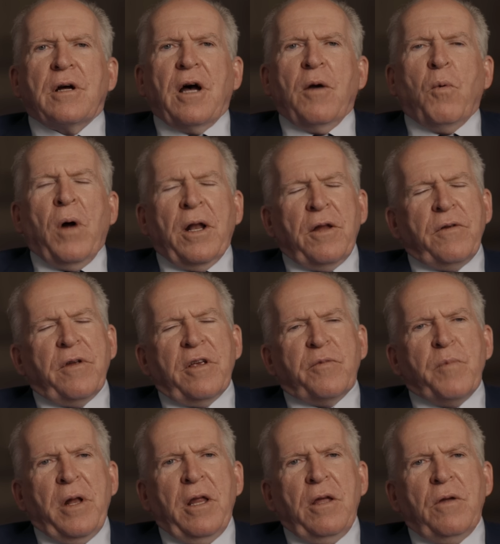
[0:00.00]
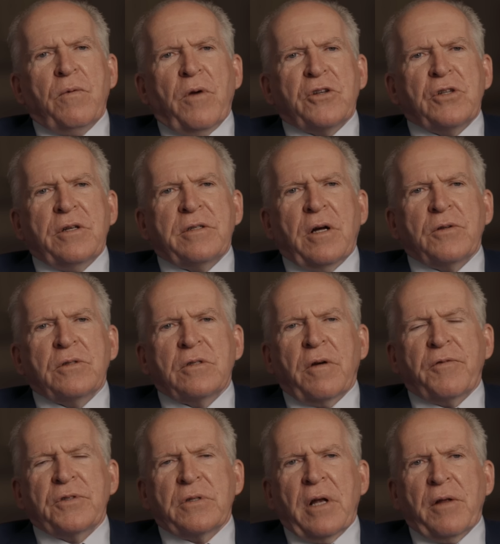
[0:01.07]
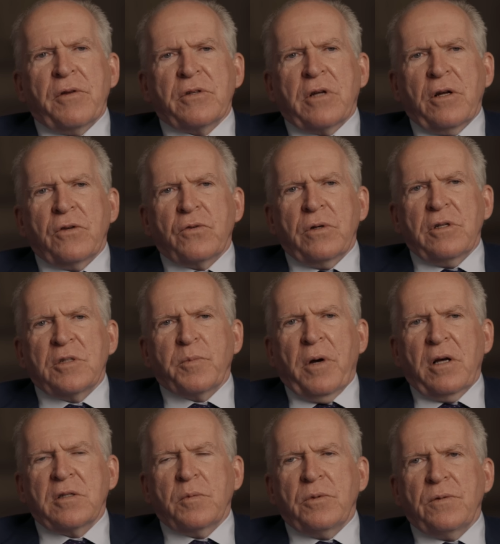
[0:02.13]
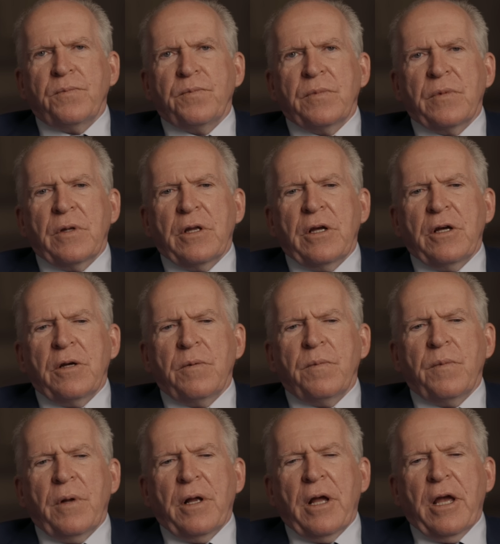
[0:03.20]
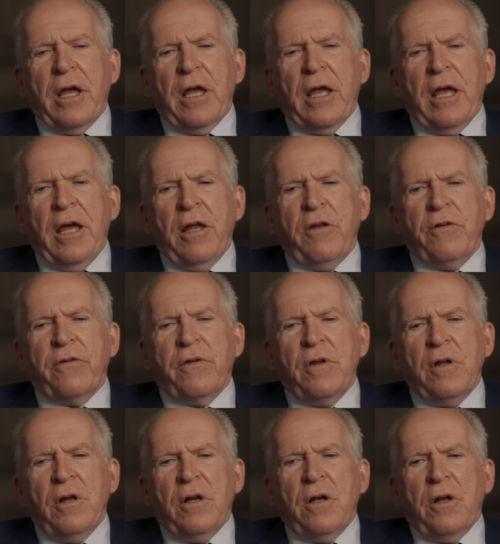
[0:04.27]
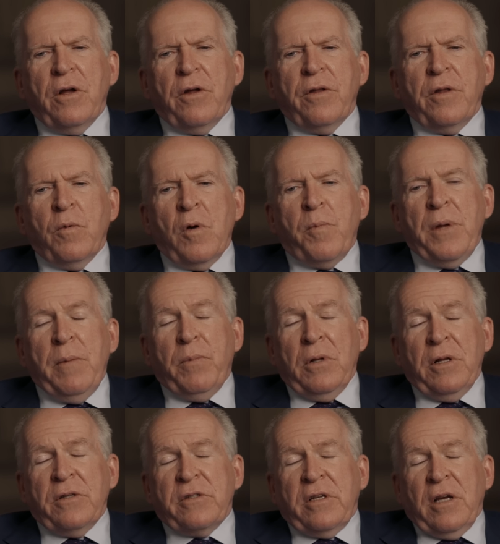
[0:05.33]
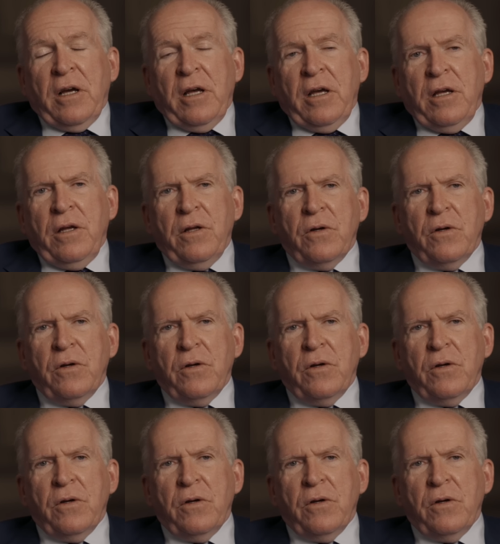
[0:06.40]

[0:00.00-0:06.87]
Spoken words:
I wanted as many Russian intelligence officers out of this country as possible. And there were people in CIA